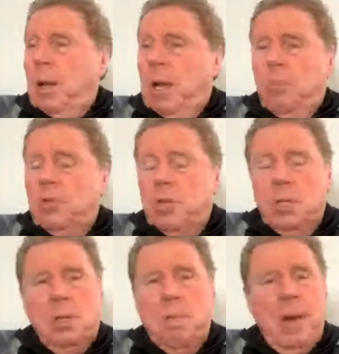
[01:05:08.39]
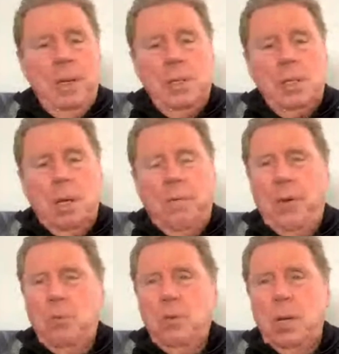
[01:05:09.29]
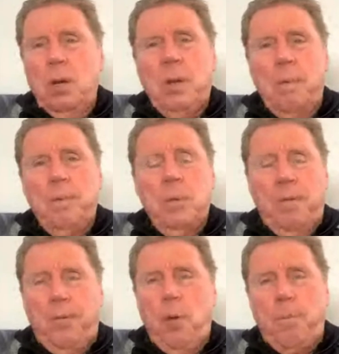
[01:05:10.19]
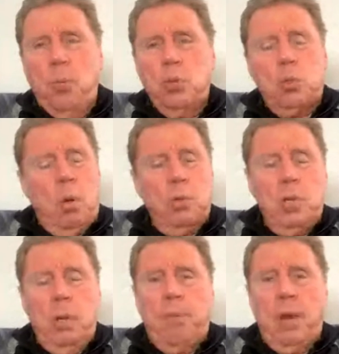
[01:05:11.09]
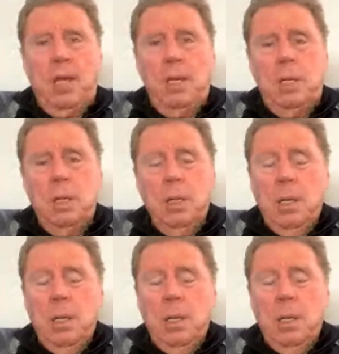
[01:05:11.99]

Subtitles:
it was just amazing. I felt, that the football Swansea played,